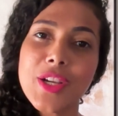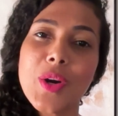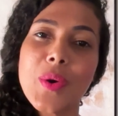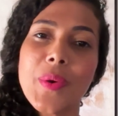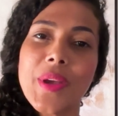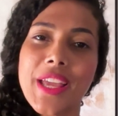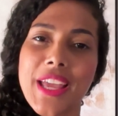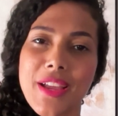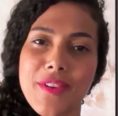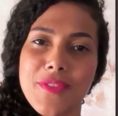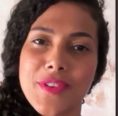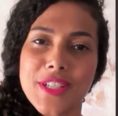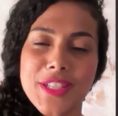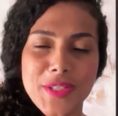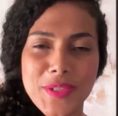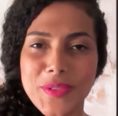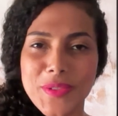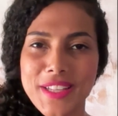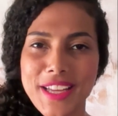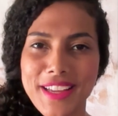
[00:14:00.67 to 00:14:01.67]
going every
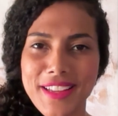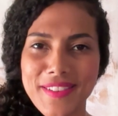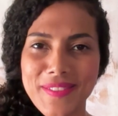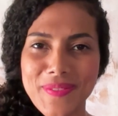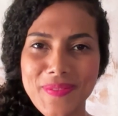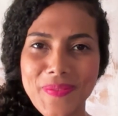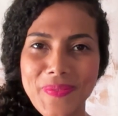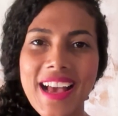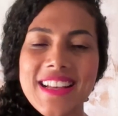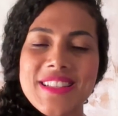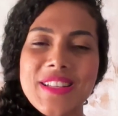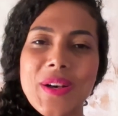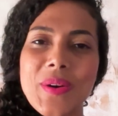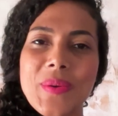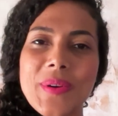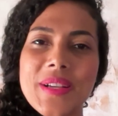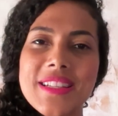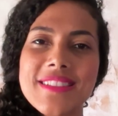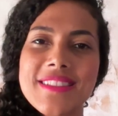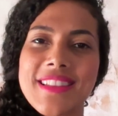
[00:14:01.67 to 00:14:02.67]
Tuesday. As
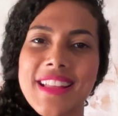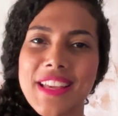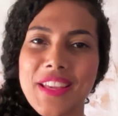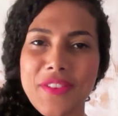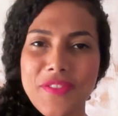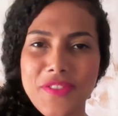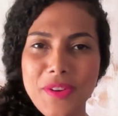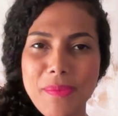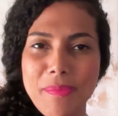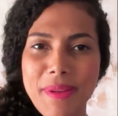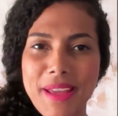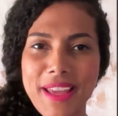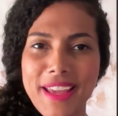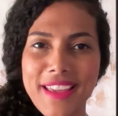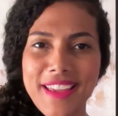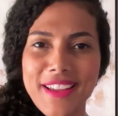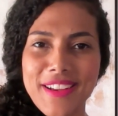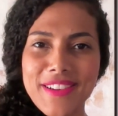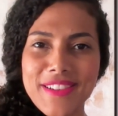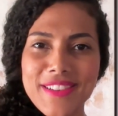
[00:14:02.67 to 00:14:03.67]
always, thank you for being
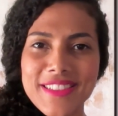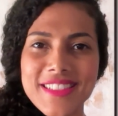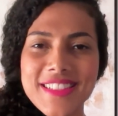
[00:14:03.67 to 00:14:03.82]
here.